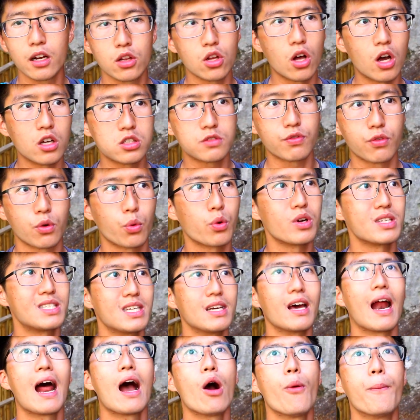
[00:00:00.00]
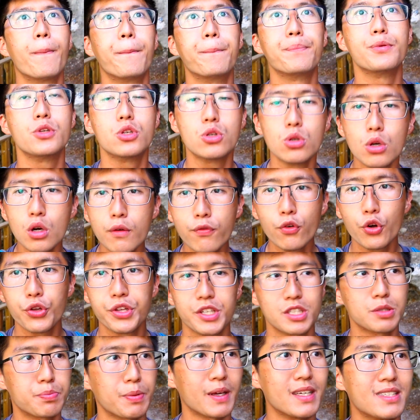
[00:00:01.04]
a loss for words at how beautiful
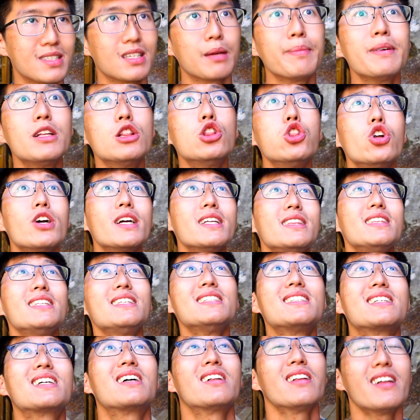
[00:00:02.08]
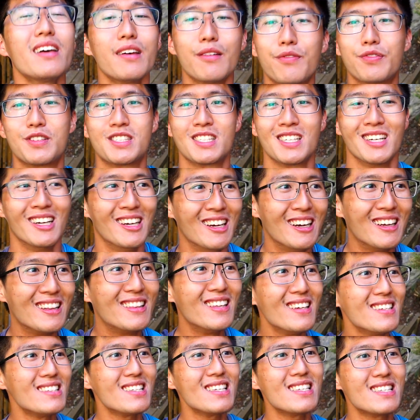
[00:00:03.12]
this place is. I mean, look at these cliffs.
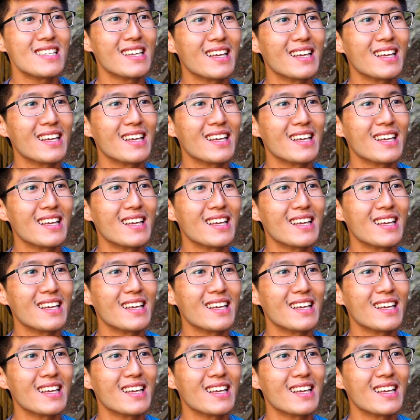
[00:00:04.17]
This is